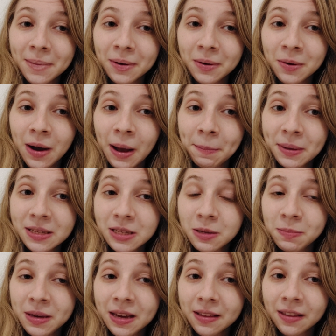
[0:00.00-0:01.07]
who happens to
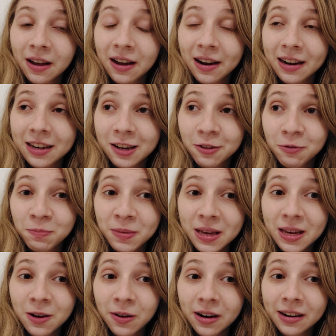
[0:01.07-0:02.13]
be an
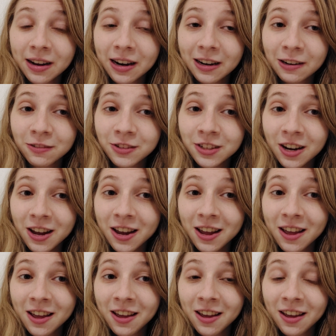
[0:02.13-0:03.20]
INFP or an INFJ,
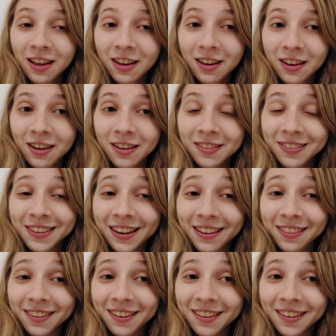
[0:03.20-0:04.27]

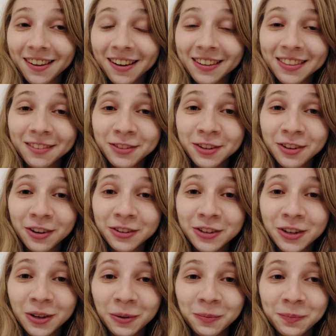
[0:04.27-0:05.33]
then I'd love to talk
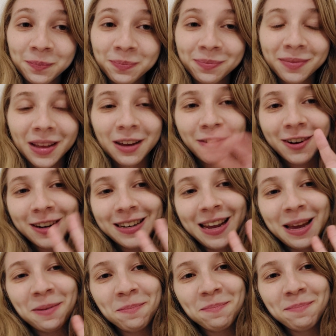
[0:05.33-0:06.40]
to you. Have a great
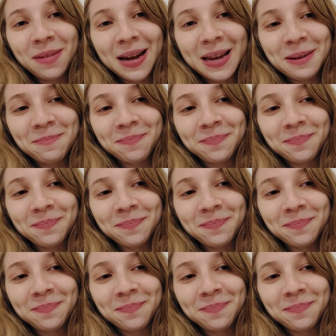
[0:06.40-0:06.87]
day. Bye.